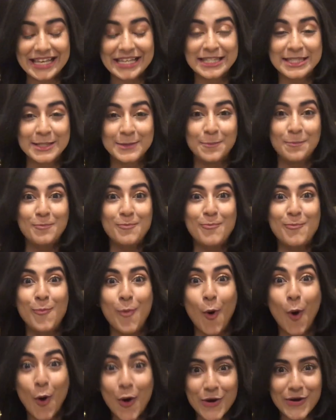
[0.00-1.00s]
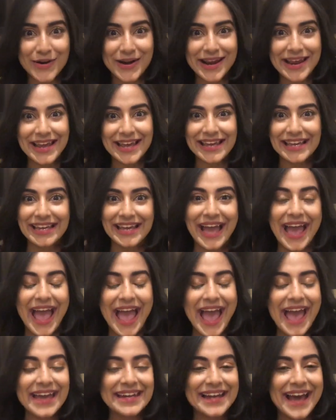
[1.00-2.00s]
It's pouring
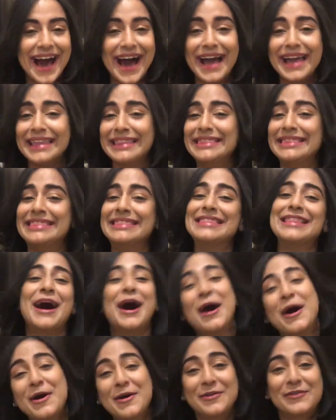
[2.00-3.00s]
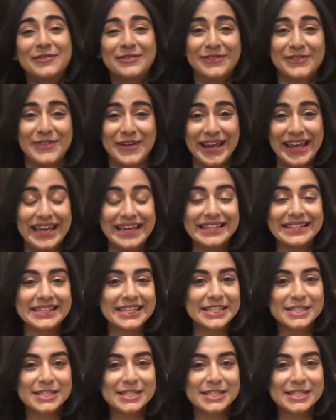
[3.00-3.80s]
and I love rains.